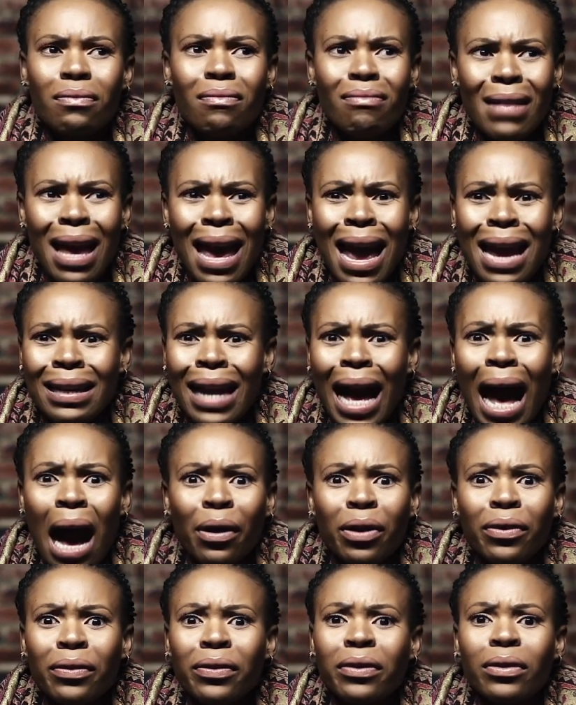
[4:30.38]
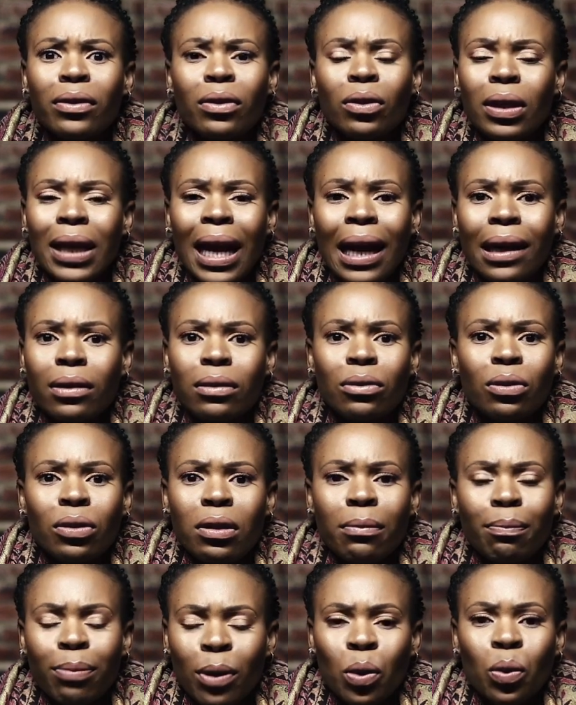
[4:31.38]
and out of like
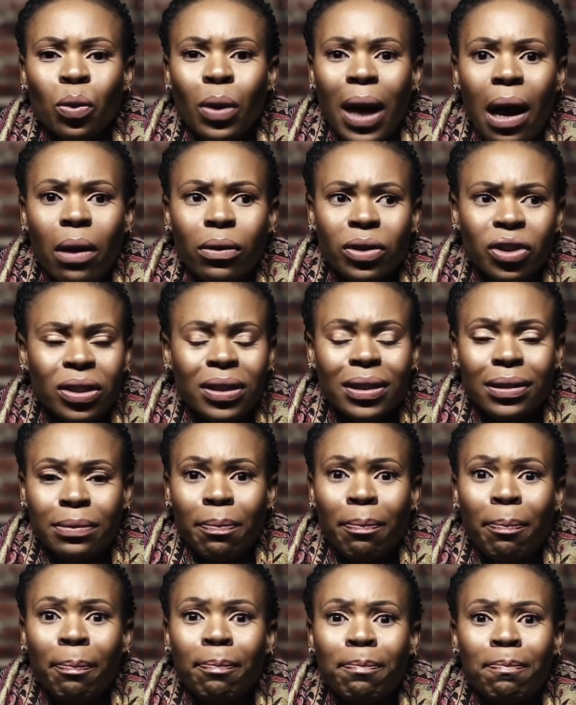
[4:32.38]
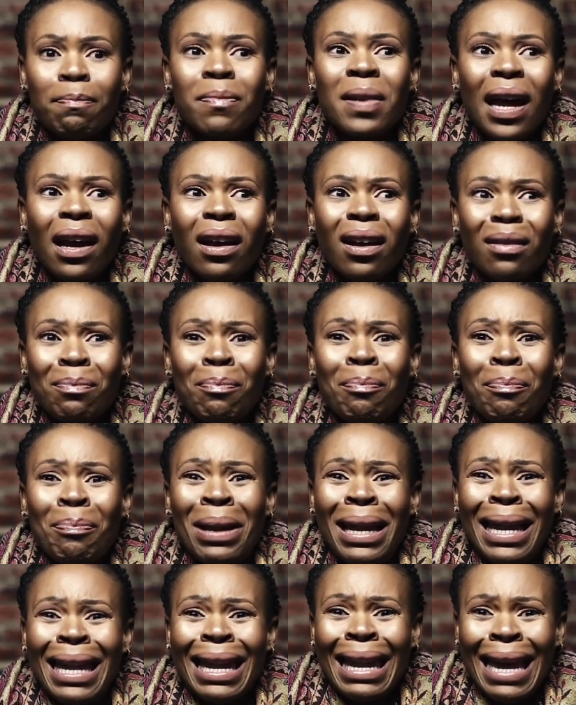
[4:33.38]
the blue, I was just like
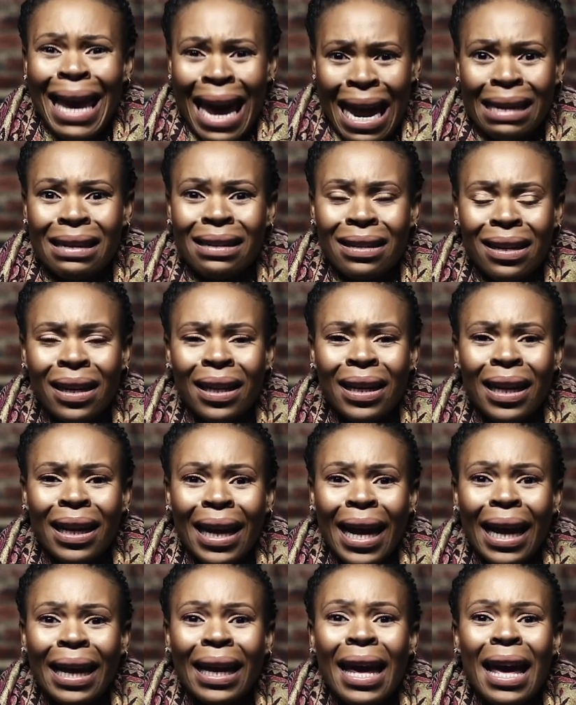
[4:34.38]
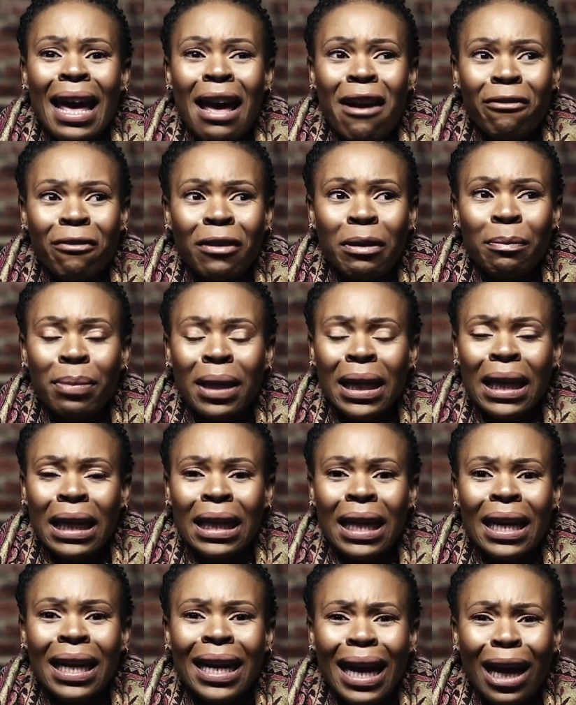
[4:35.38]
bled, like heavy
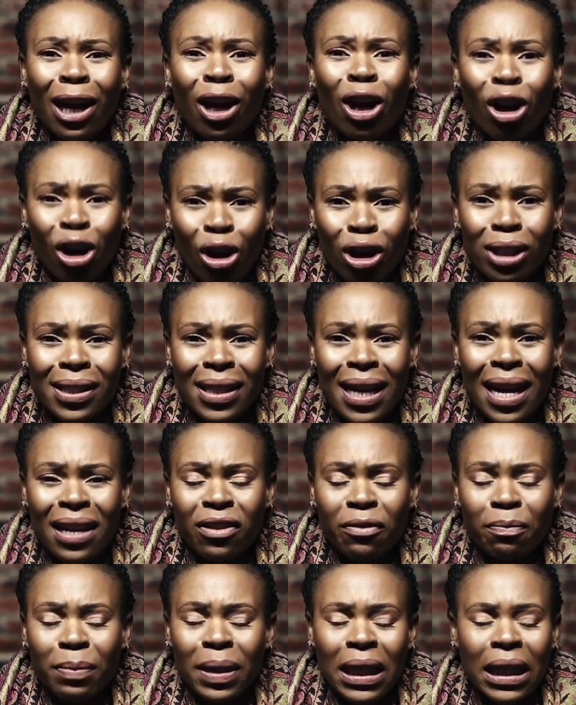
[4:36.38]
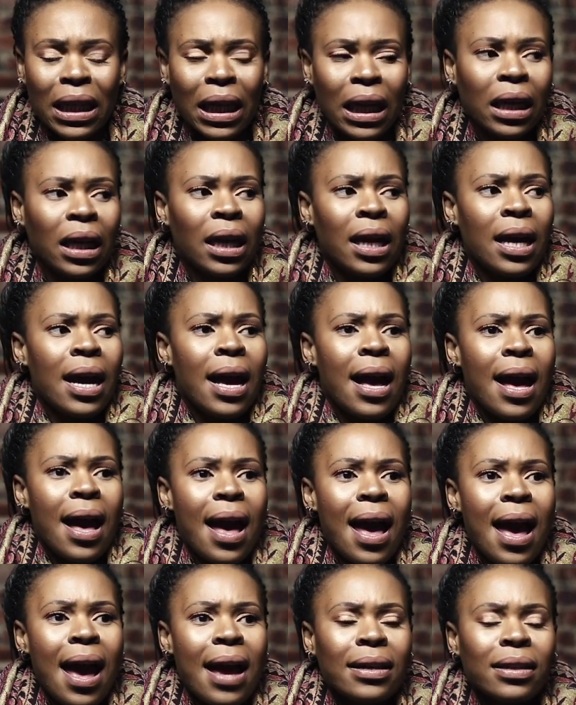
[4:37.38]
bleeding, like clots kind of bleeding.
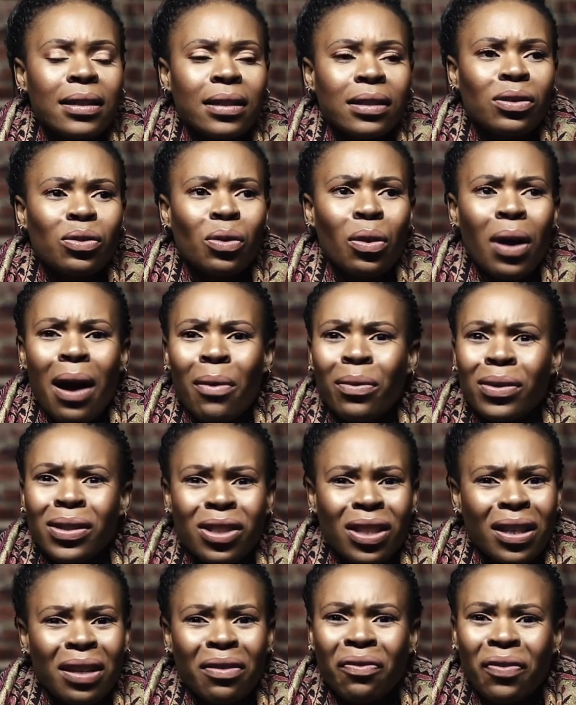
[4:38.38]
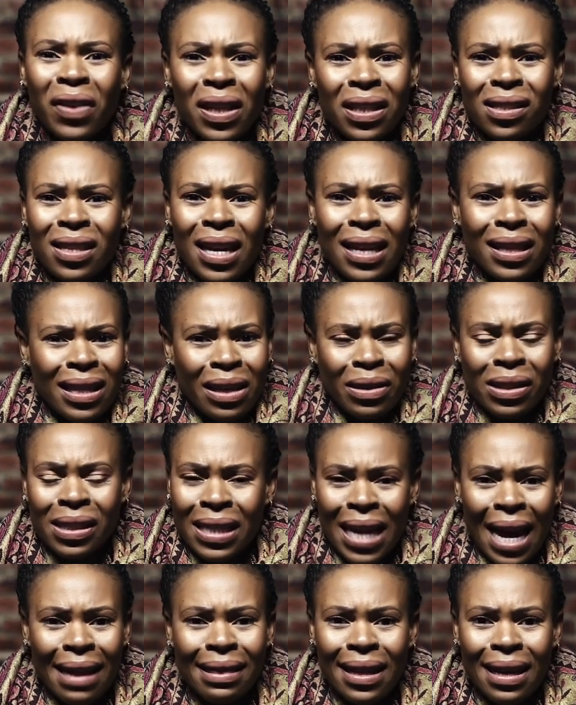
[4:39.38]
And so I was convinced that there's
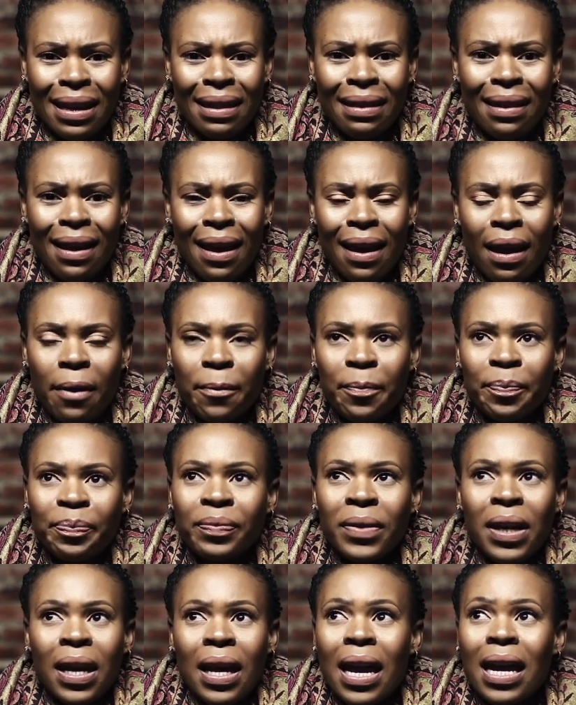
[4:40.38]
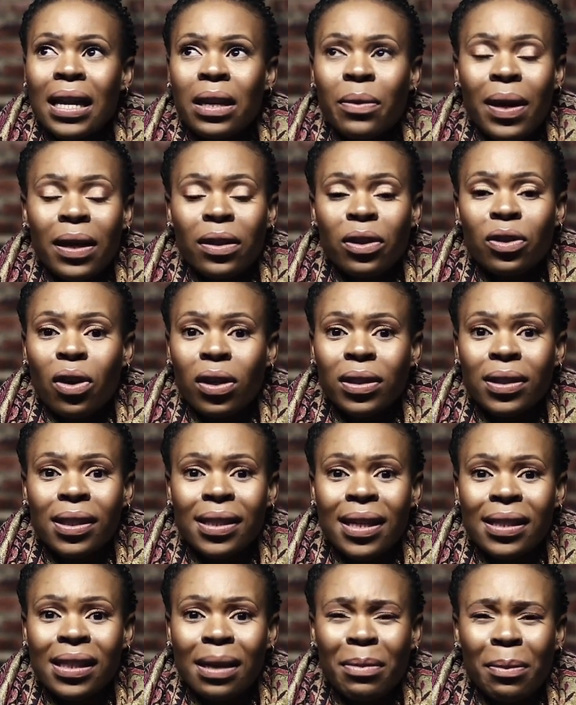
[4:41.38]
nothing there. Anyway, the doctor
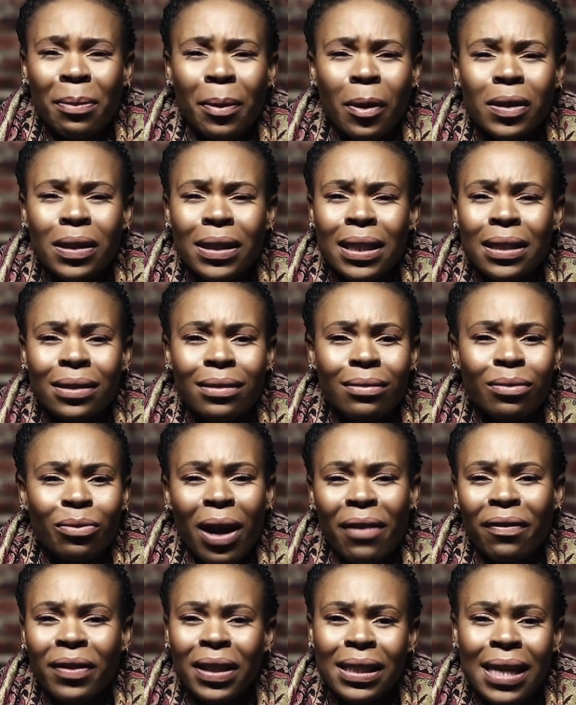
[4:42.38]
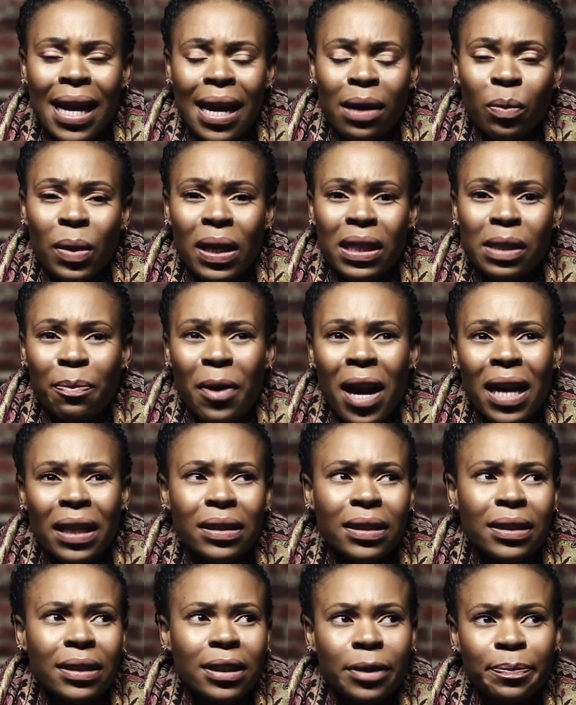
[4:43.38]
says I'm about roughly 10 weeks
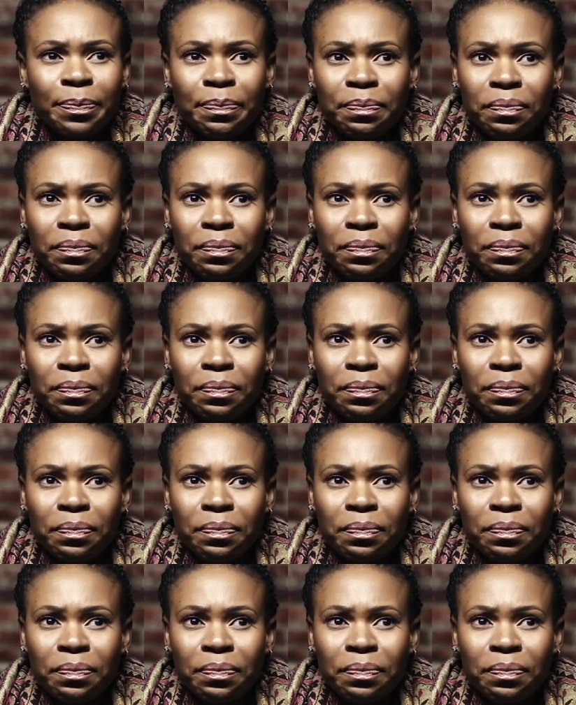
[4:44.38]
pregnant.